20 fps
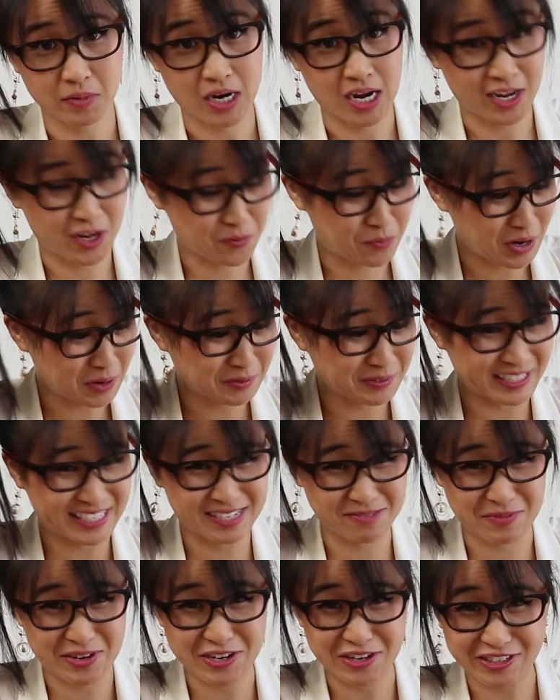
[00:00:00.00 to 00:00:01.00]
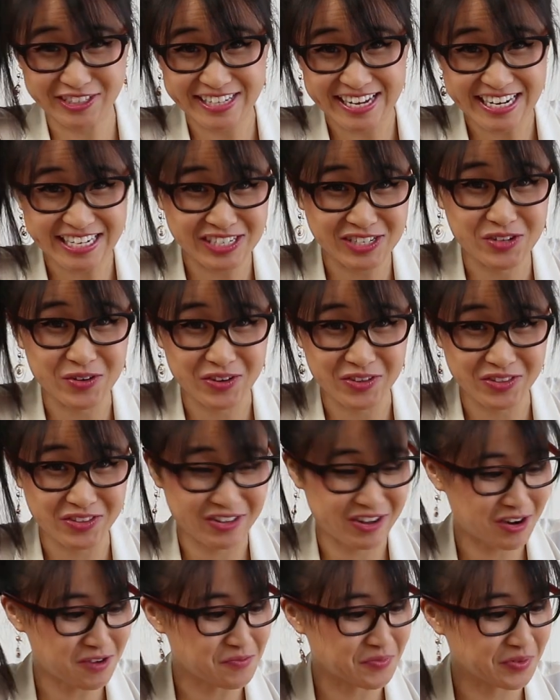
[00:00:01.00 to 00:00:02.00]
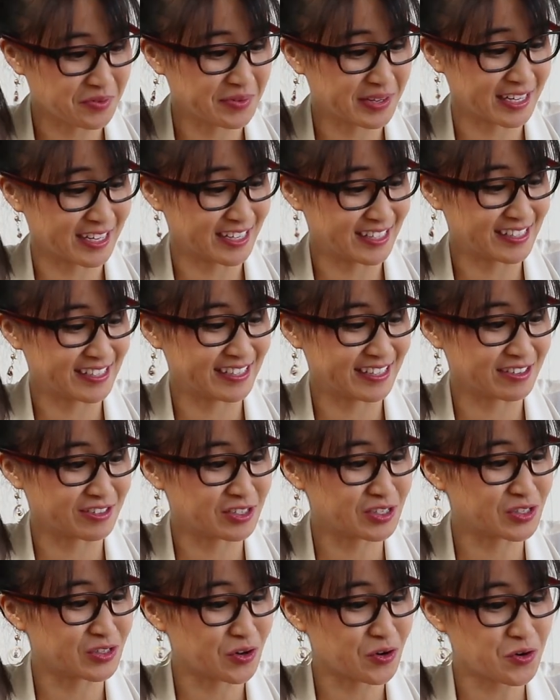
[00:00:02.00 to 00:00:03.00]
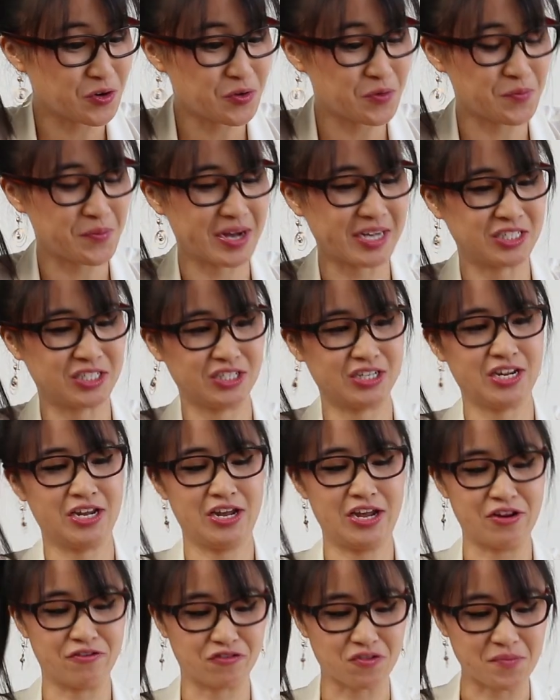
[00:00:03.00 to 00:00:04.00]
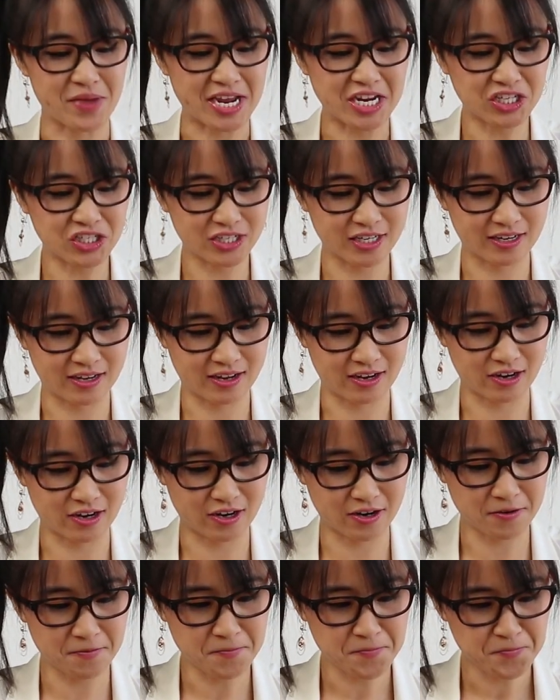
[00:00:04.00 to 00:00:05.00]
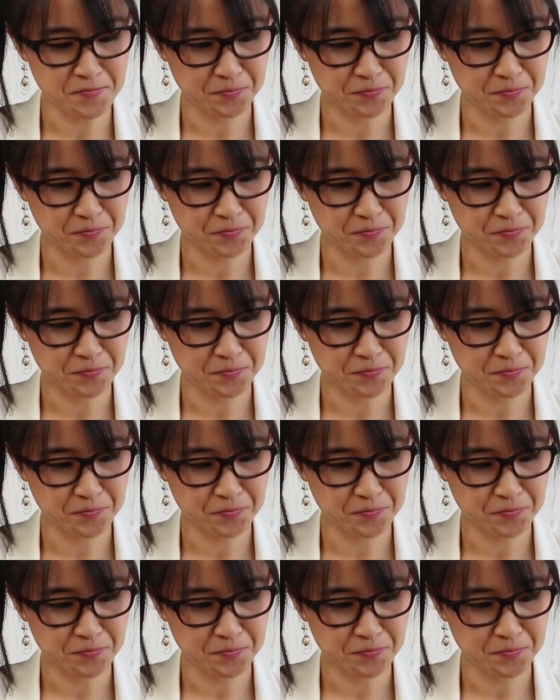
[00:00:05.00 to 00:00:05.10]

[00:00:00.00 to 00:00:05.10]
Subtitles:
I could probably spend all day just going through the art book because there's so much information here.